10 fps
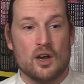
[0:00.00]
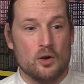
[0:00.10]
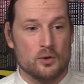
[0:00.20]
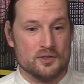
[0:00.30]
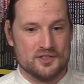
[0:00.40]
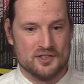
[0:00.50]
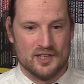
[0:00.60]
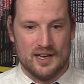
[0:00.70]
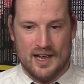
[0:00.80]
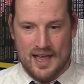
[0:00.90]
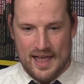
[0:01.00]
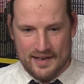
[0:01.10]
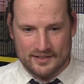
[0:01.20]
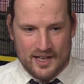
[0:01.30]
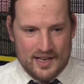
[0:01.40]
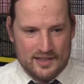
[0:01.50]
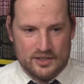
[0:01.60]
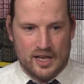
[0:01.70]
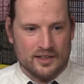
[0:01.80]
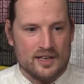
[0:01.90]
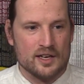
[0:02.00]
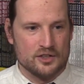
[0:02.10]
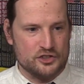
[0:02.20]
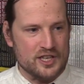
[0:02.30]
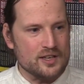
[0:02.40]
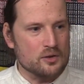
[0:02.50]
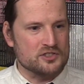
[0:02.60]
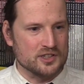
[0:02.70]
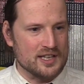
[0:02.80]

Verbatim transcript: goes and like like she goes to